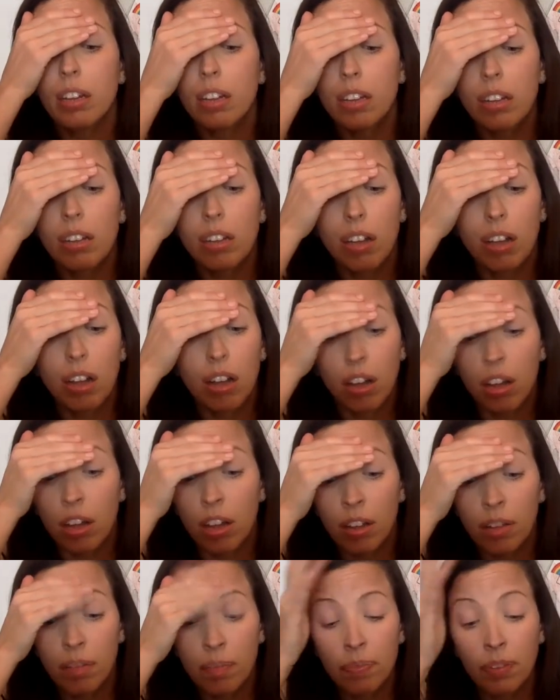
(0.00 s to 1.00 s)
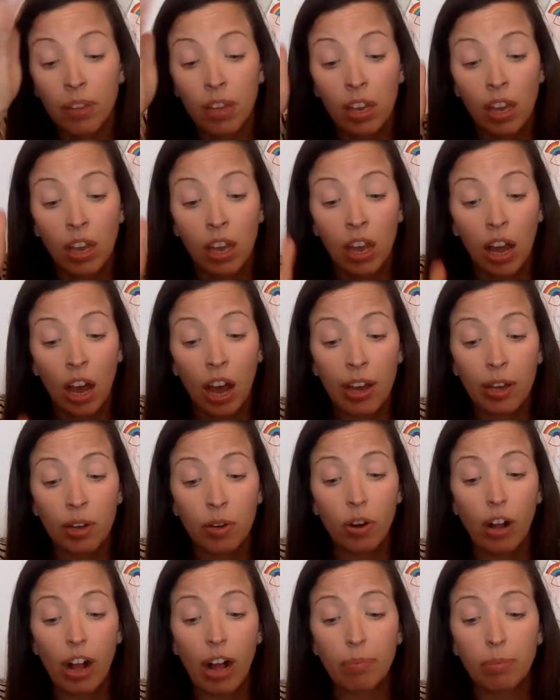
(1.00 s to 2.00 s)
Oh, I
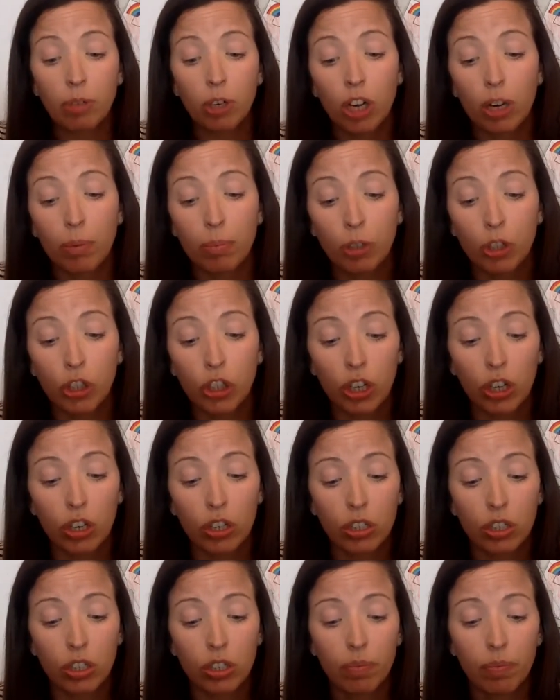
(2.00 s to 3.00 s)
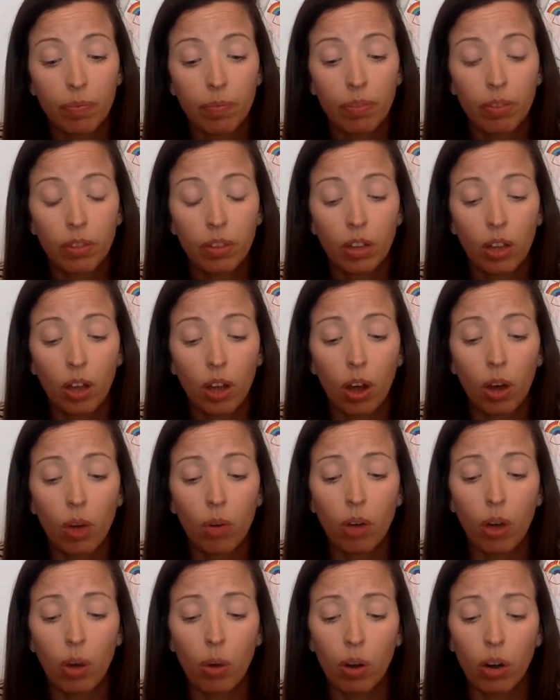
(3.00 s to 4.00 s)
grabbed Herb's shirt. "Oh
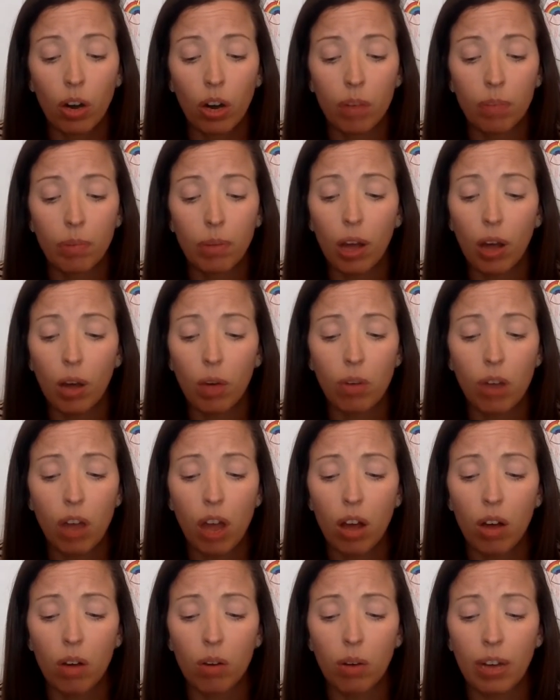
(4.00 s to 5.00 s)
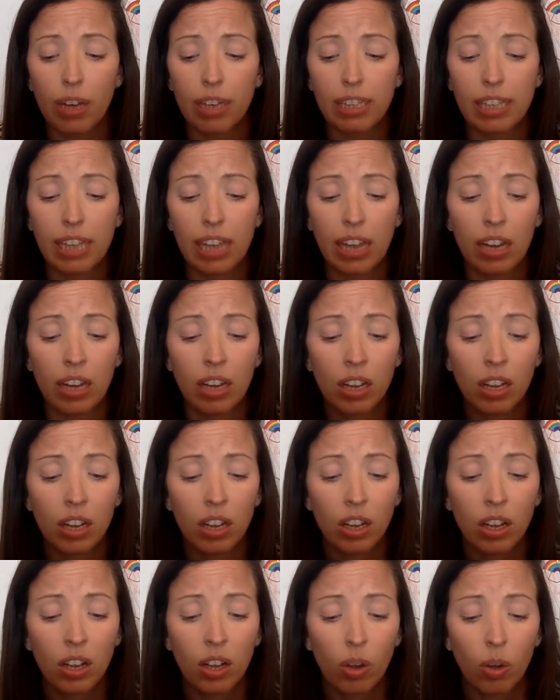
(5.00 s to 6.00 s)
no, Herb, oh no," I said.
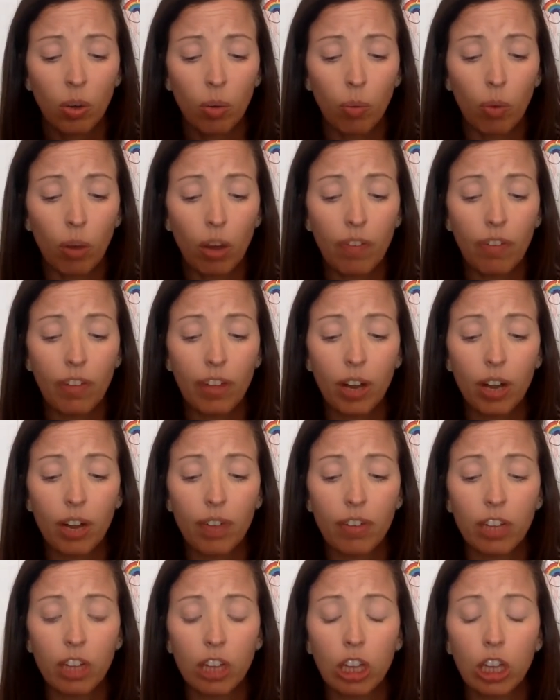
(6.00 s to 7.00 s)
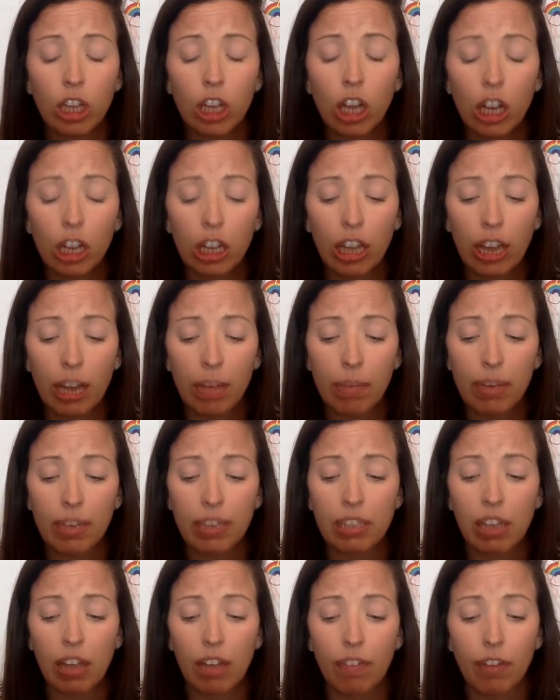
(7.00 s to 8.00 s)
"What if I don't even look like
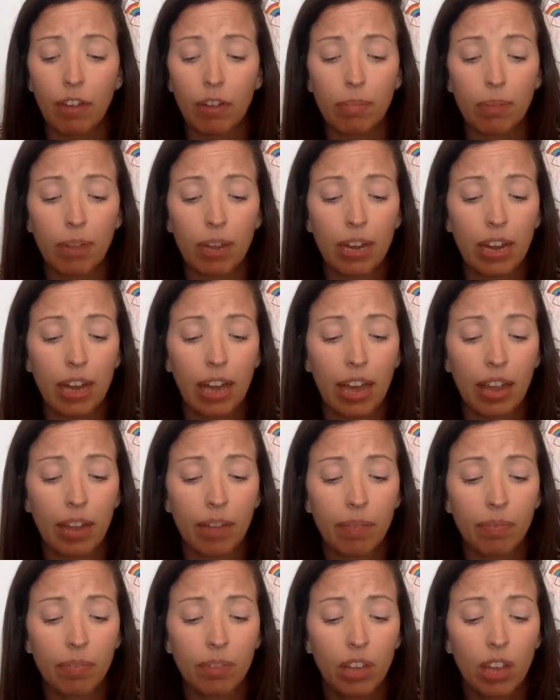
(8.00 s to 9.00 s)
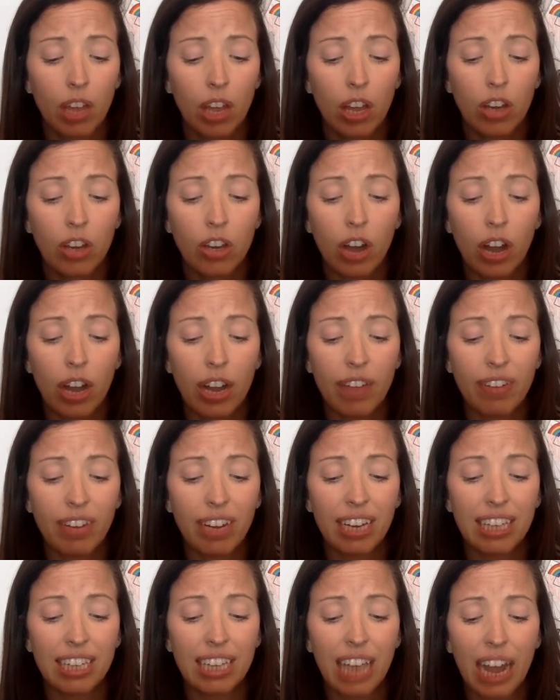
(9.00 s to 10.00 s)
myself on Monday? Not even
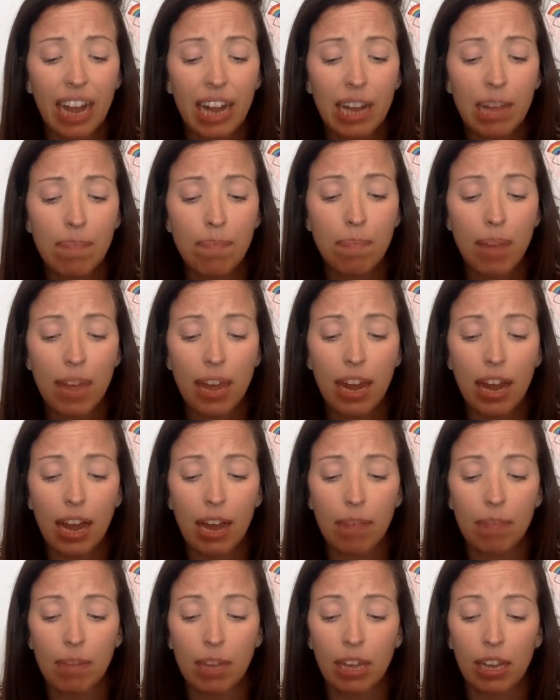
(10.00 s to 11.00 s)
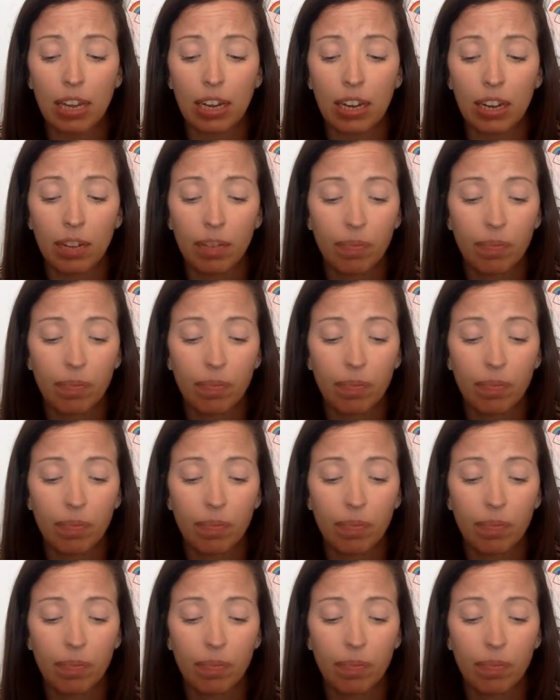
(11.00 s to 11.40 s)
a tiny bit, I mean.